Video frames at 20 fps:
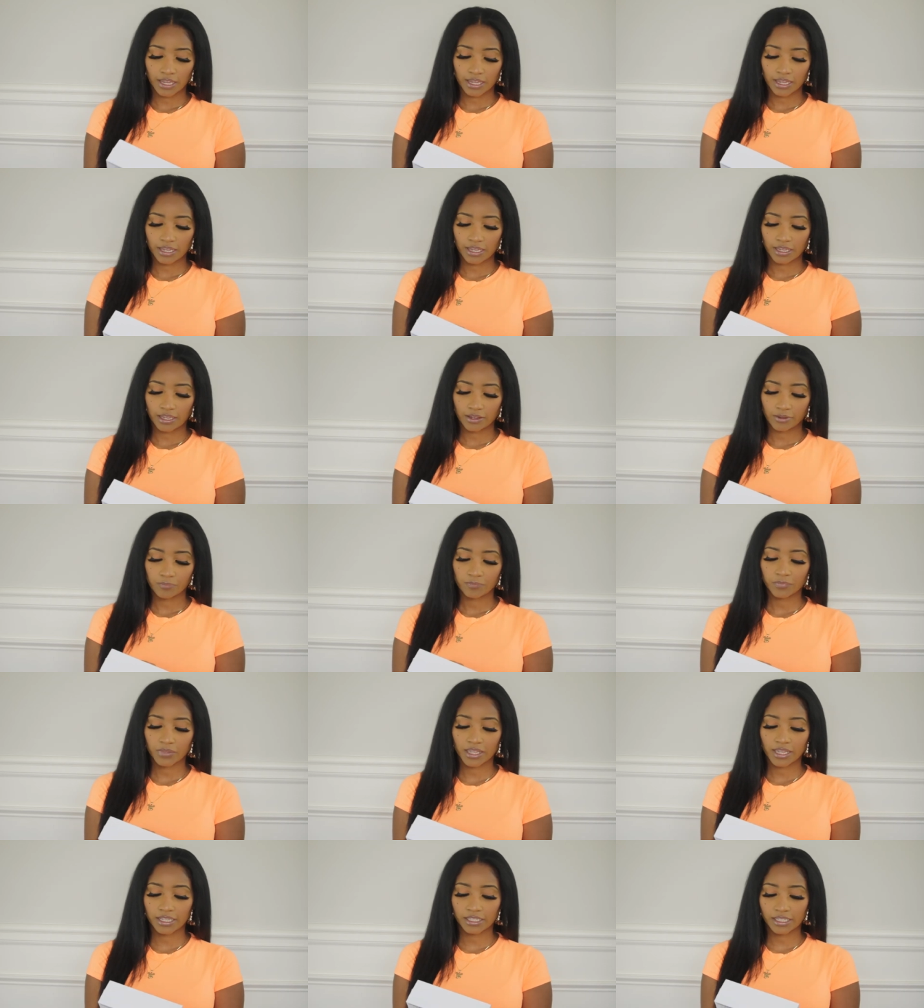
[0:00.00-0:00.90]
a
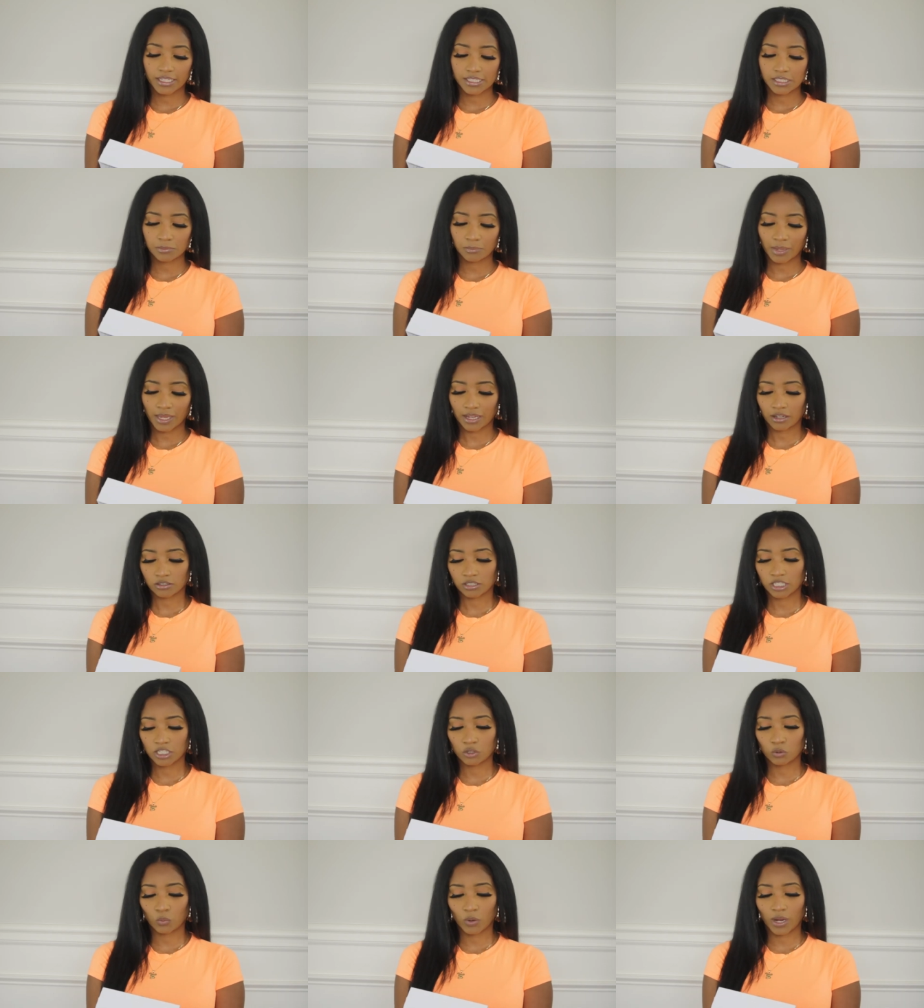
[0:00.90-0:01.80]
LA Smile
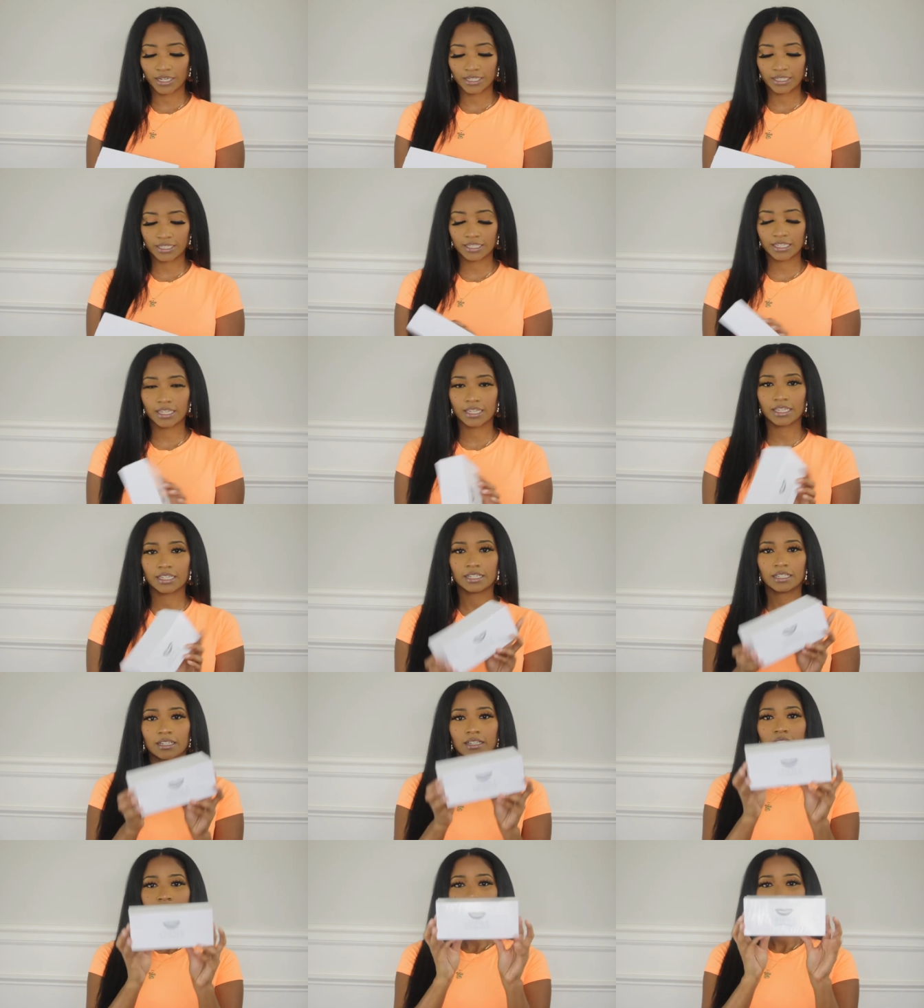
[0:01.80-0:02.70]
Teeth Whitening
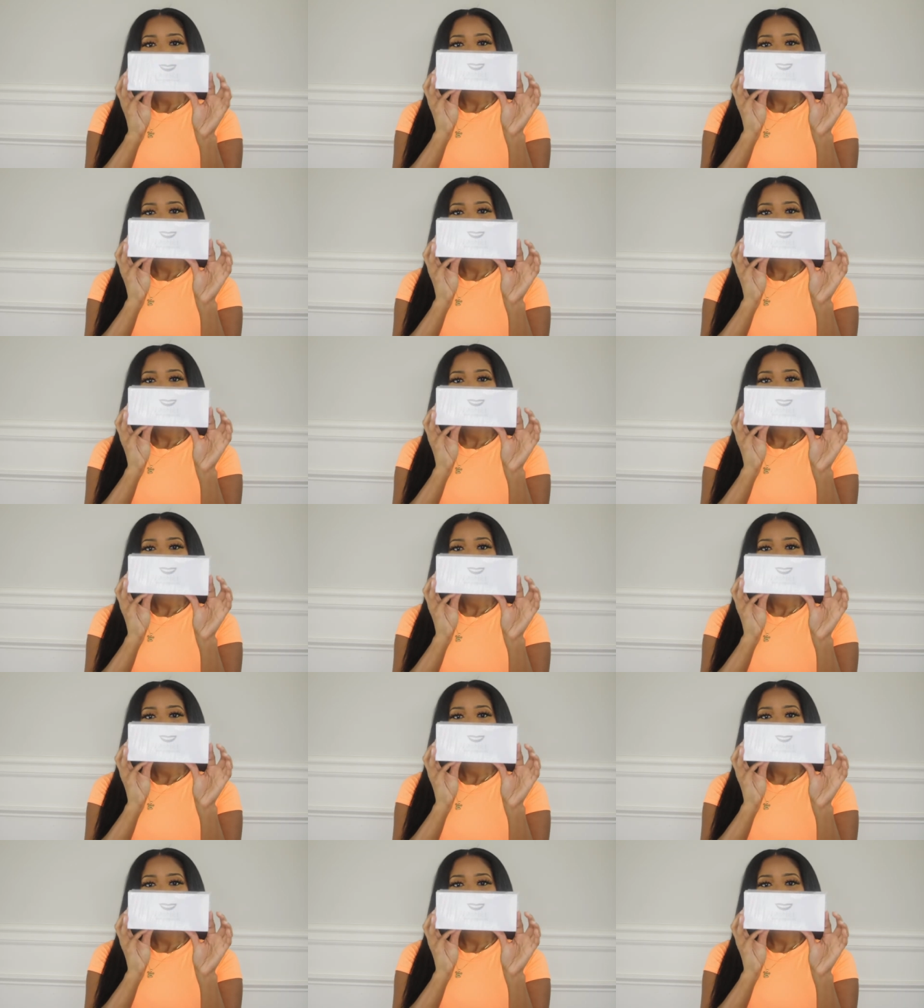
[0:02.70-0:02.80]
Kit.